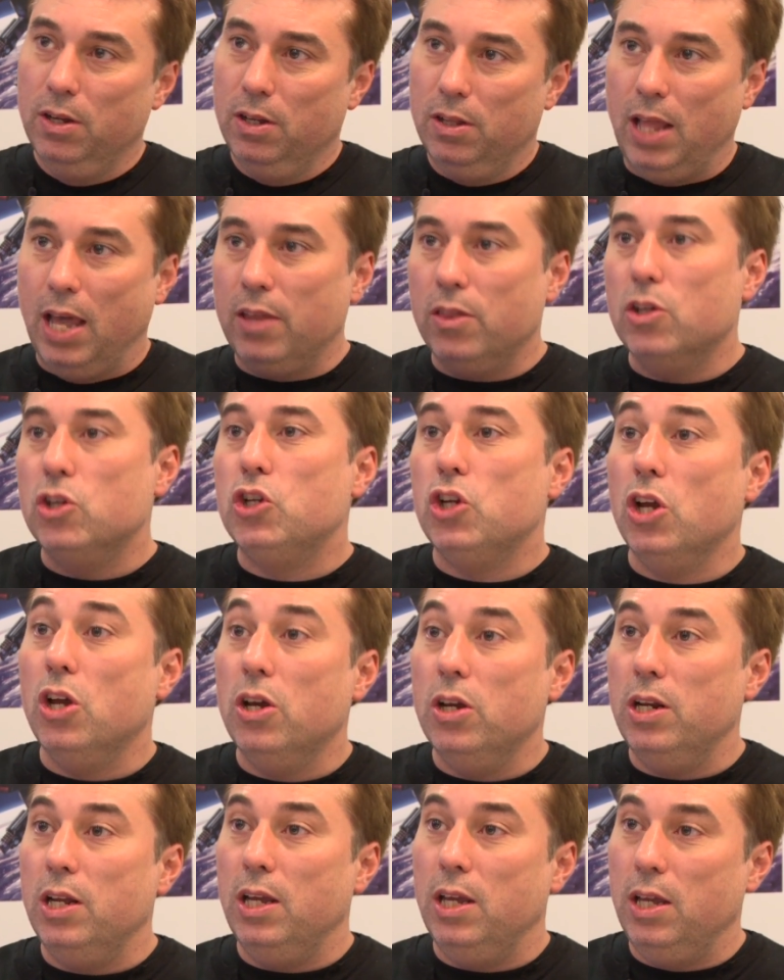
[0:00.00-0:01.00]
like the
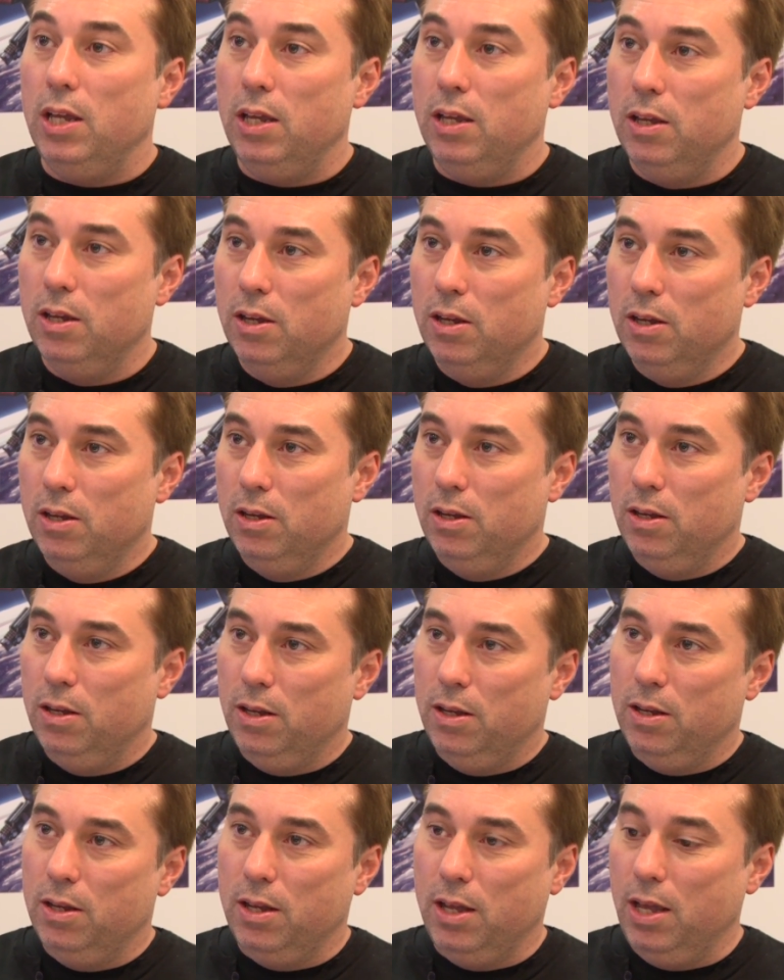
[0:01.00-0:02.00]
journey
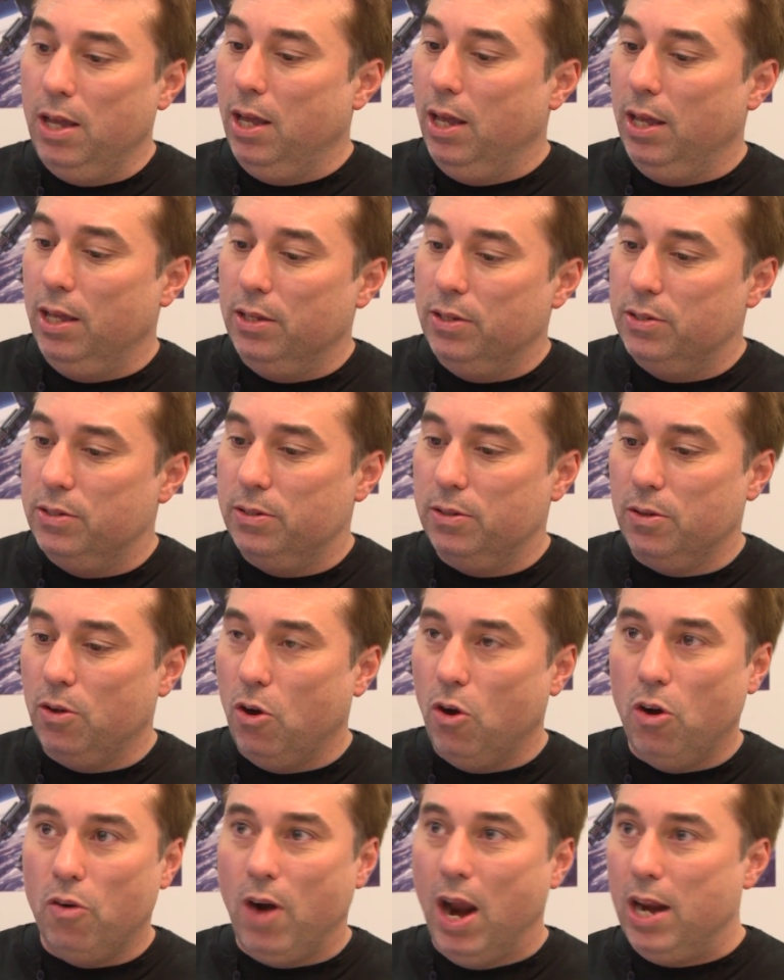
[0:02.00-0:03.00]
is
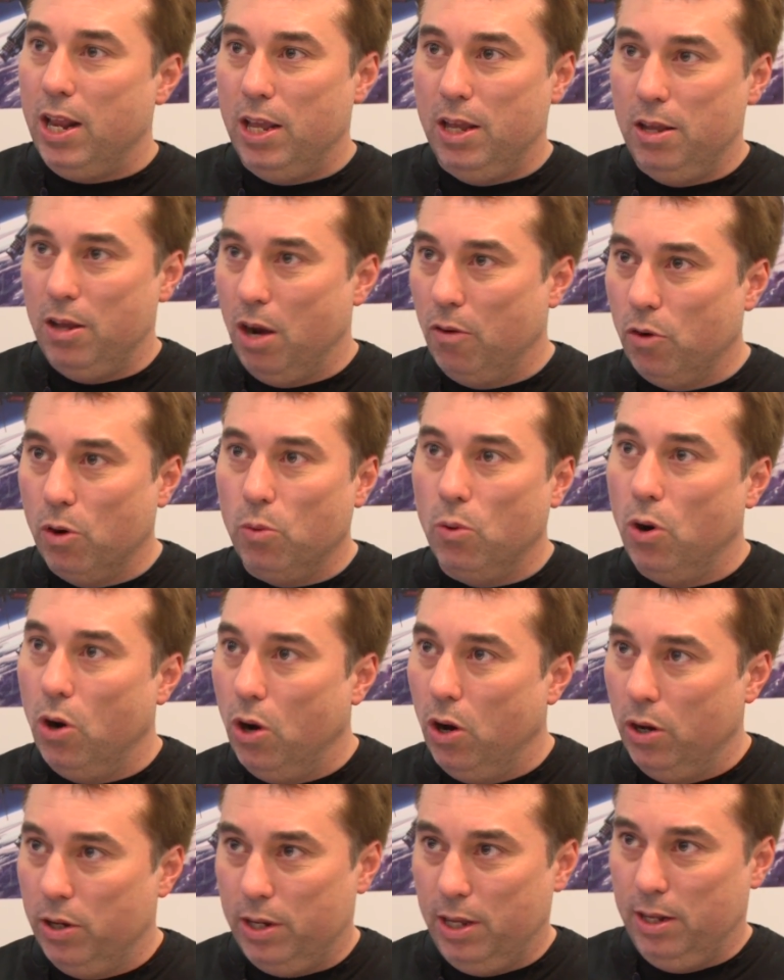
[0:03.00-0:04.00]
already a
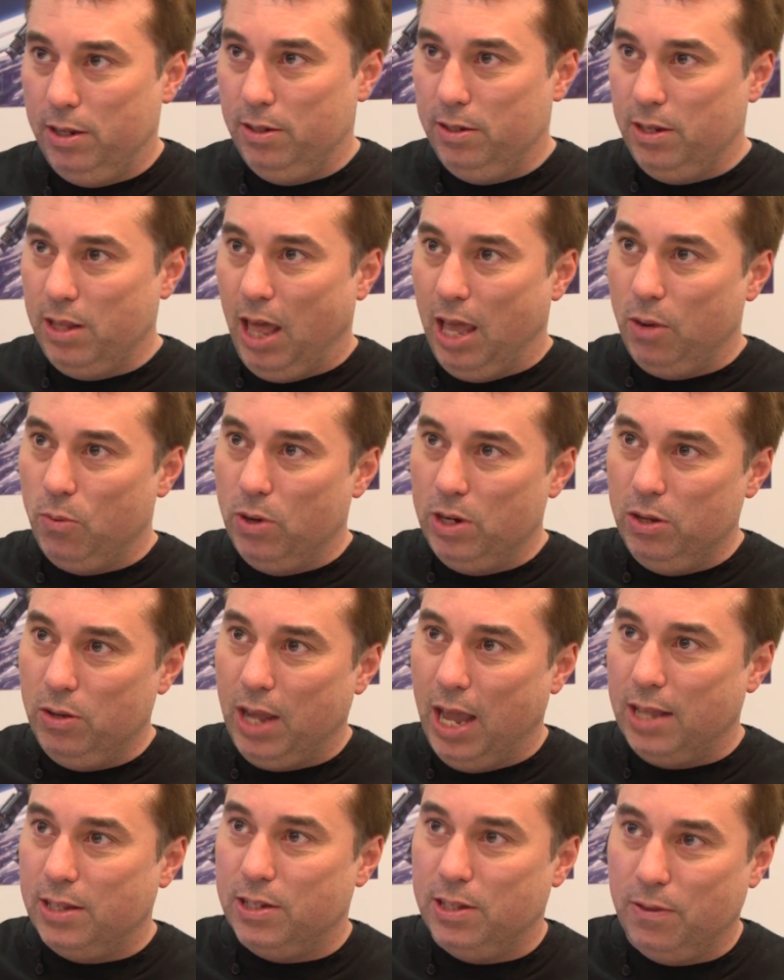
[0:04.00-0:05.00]
reward, and like when you
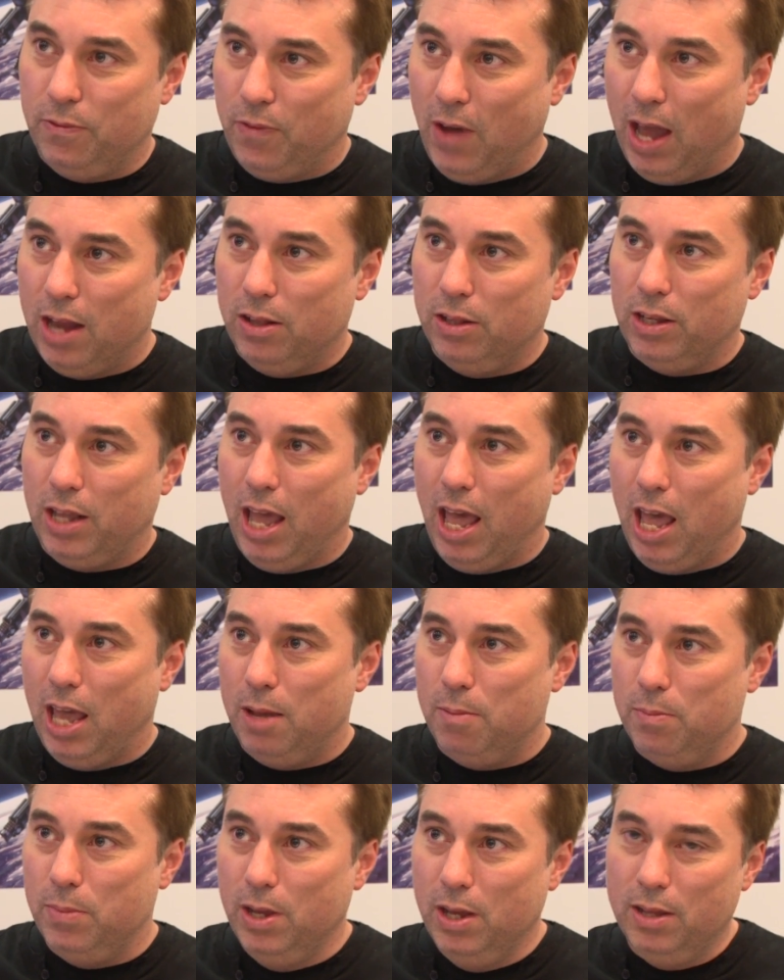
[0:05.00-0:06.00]
get to the final
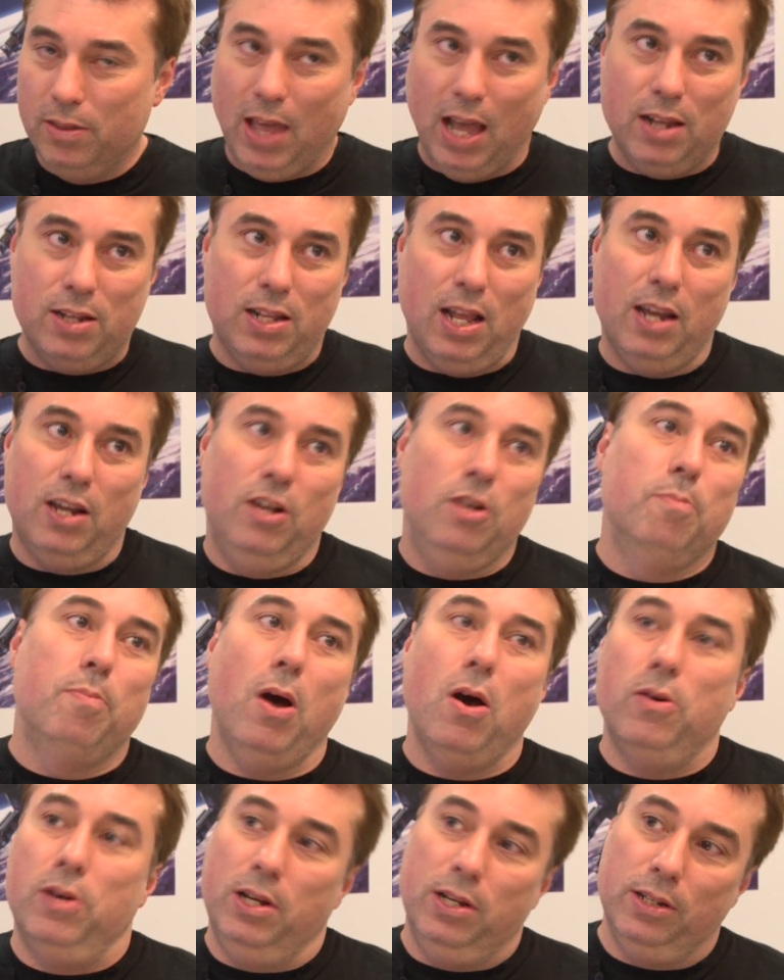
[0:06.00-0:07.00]
game, that's like your
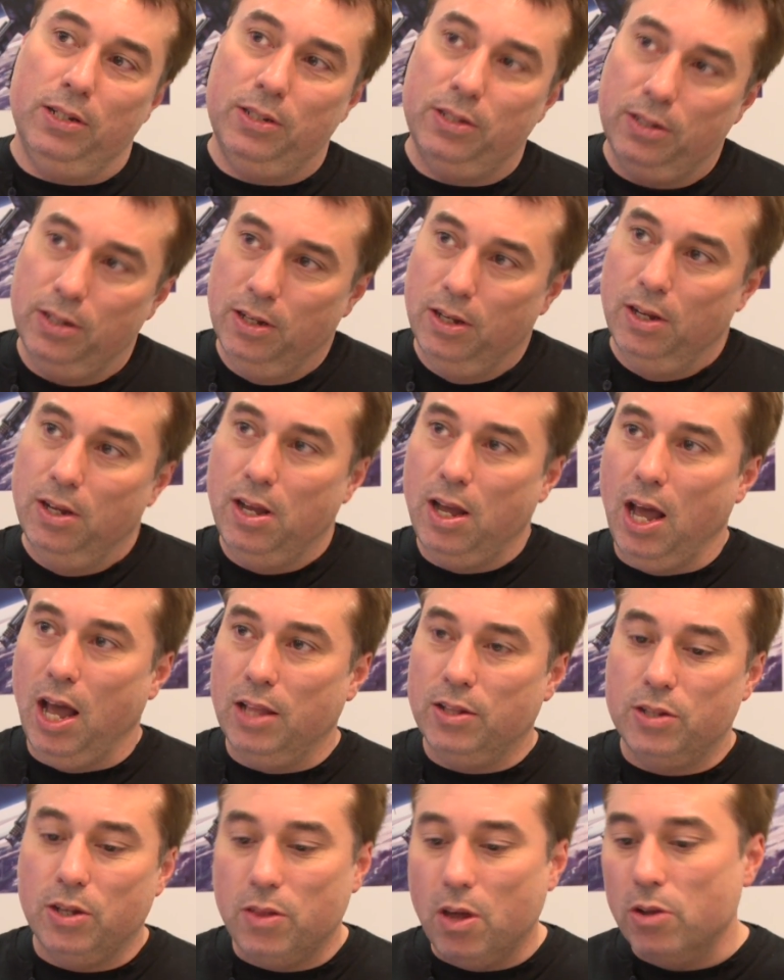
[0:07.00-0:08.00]
bonus.
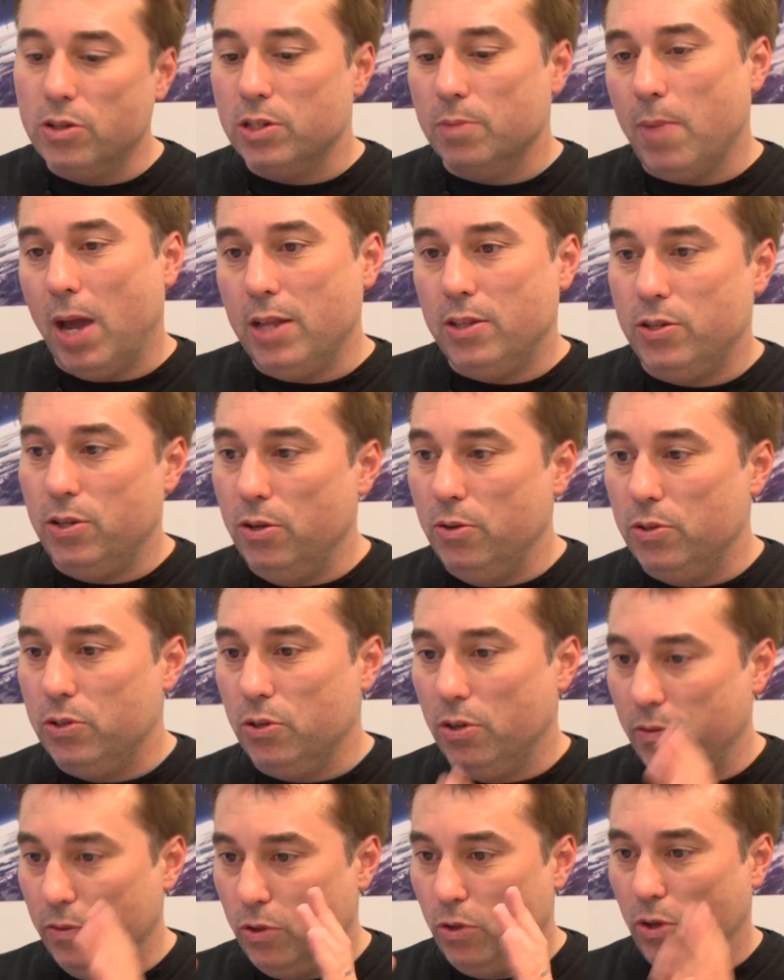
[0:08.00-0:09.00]
And so those are my two
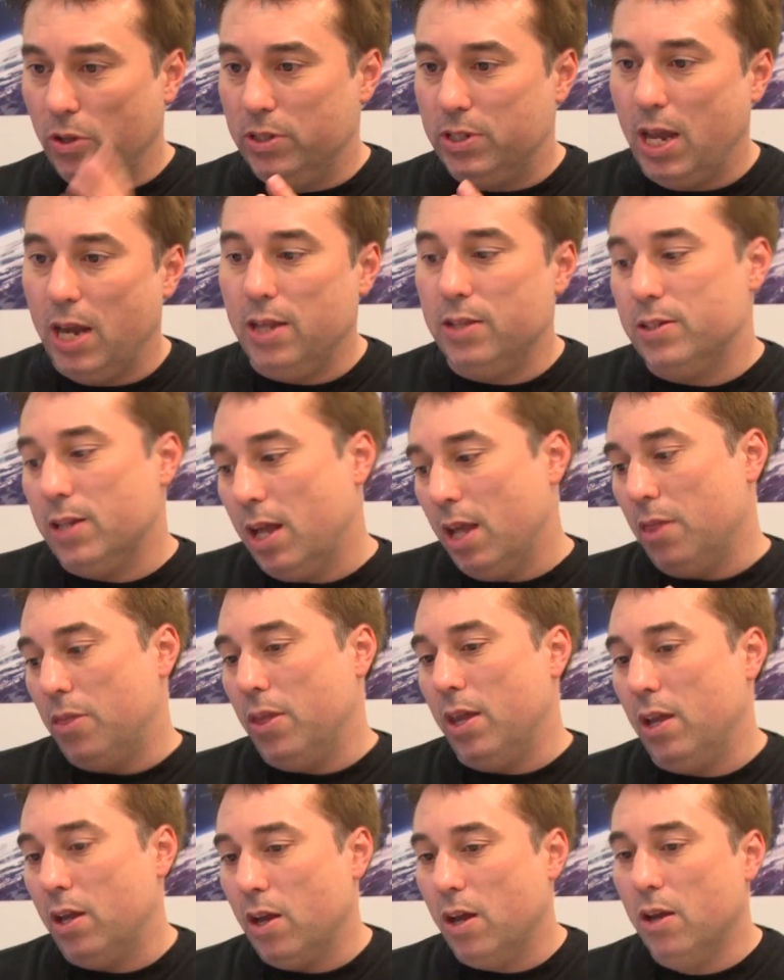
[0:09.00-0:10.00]
sort of core tenets, and I
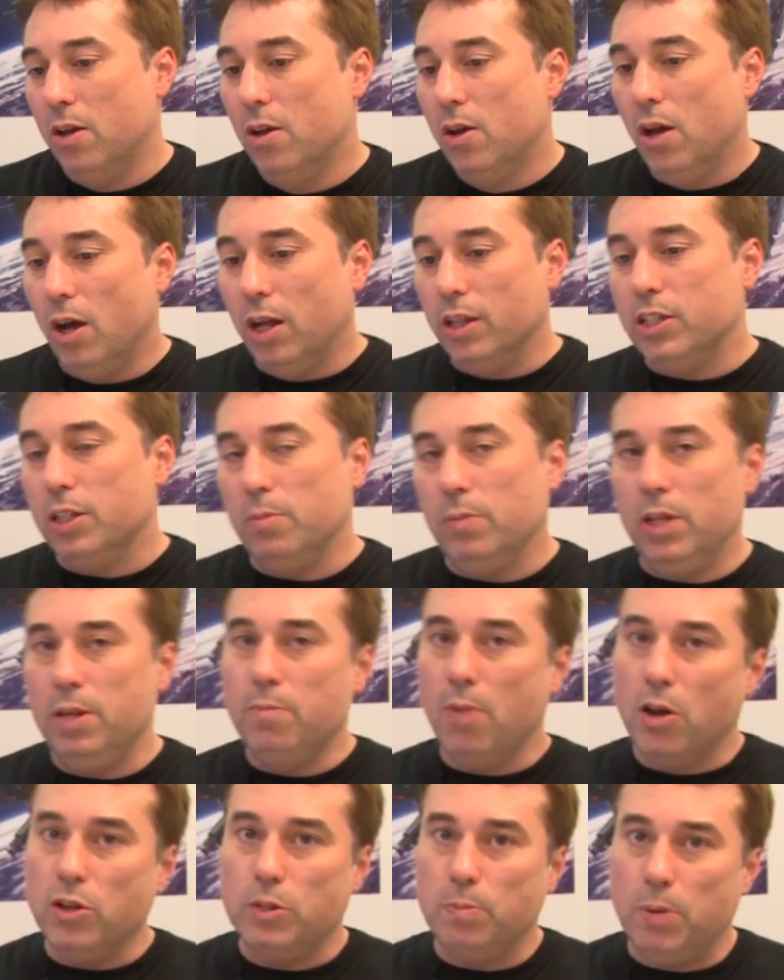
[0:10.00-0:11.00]
think ultimately
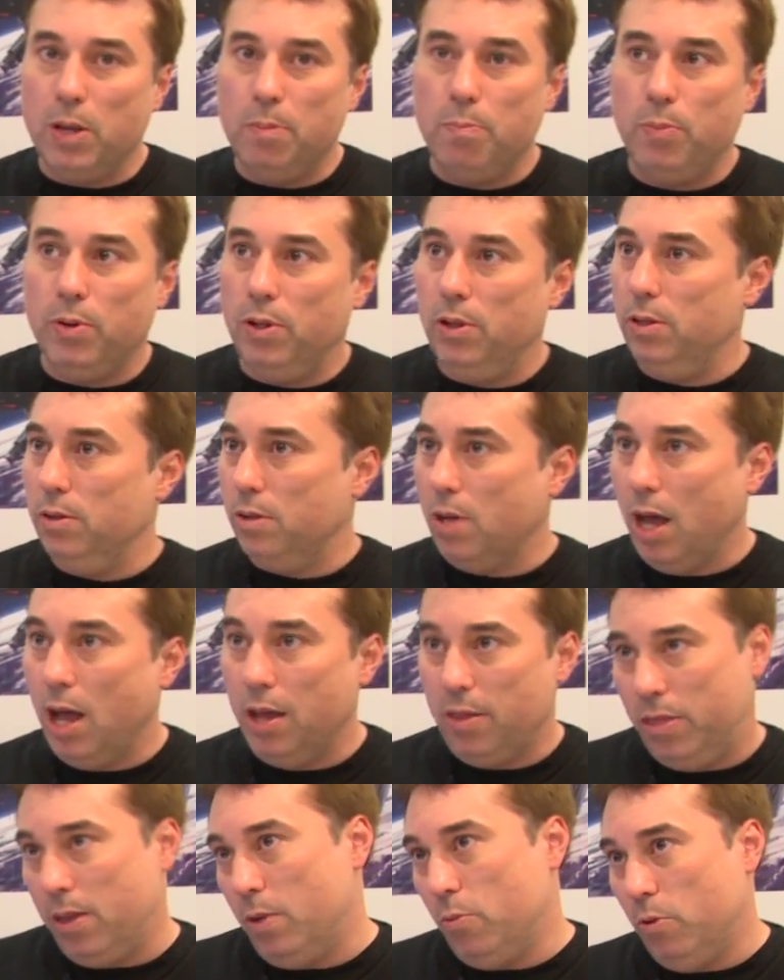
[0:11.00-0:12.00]
most people, I
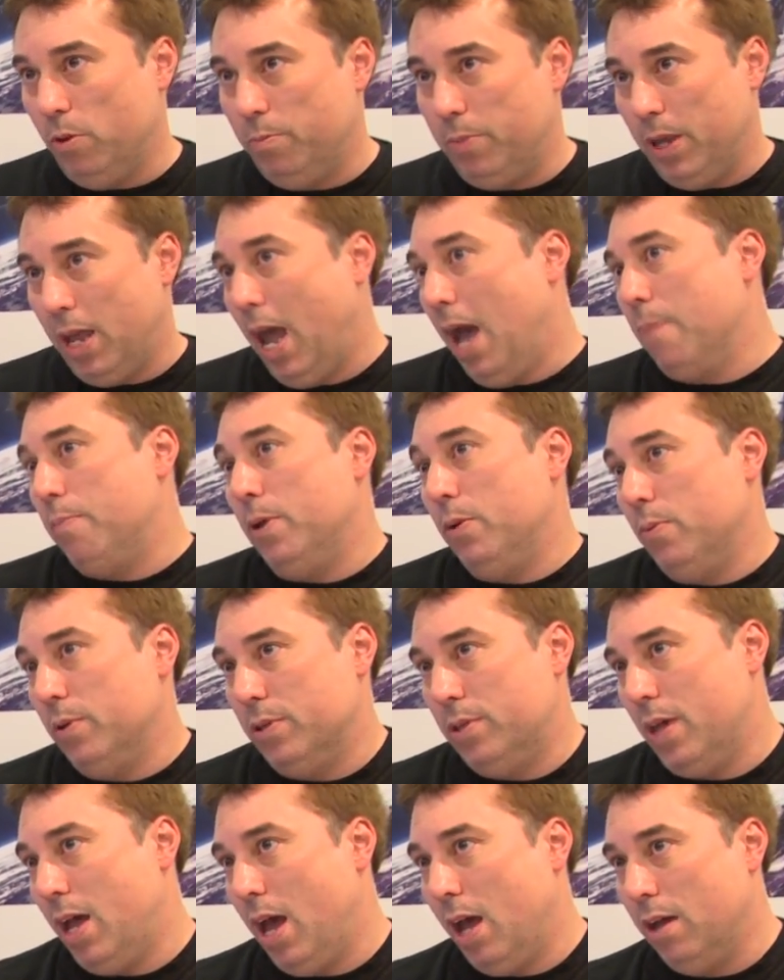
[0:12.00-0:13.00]
think, will be happy
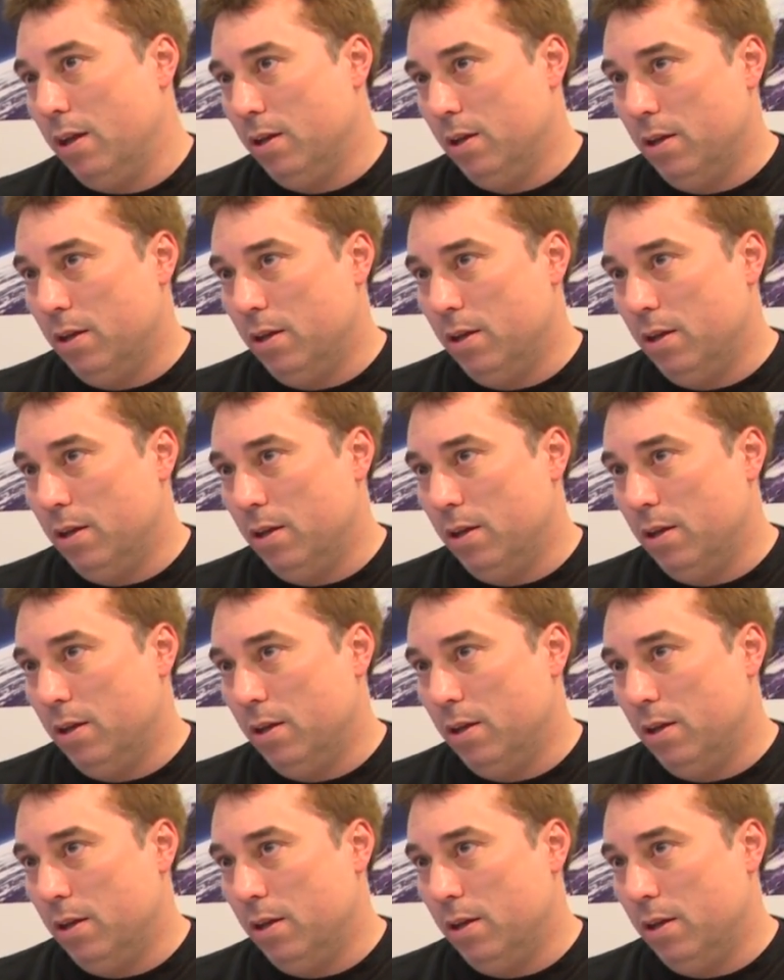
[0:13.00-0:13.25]
with that.